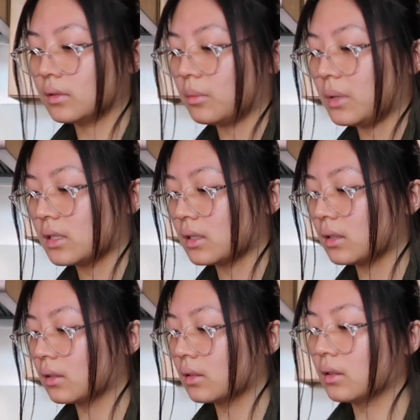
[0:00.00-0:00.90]
Amazing.
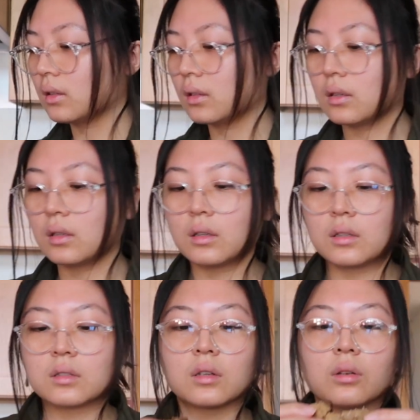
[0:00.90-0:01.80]

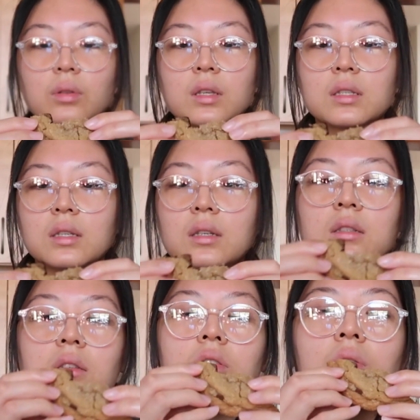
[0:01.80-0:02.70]
So this
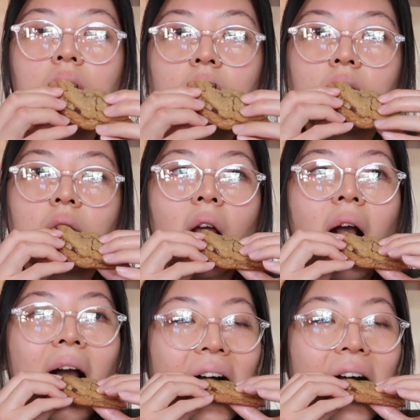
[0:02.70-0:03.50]
is the two day cookie.